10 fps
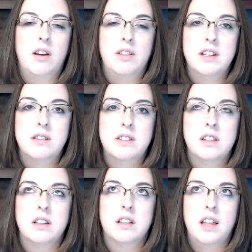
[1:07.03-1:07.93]
this
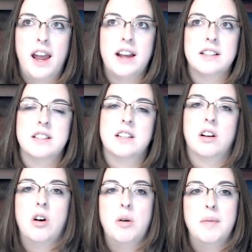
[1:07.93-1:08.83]
class is a
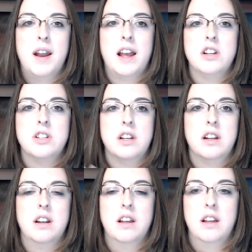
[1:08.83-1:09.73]

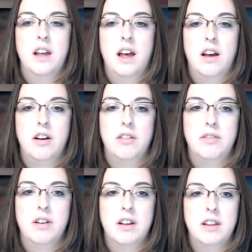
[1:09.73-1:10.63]
culmination of
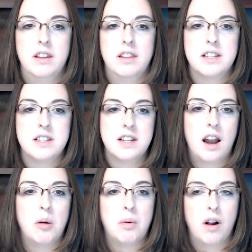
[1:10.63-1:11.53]
this
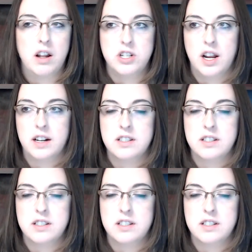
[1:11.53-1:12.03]
entire project.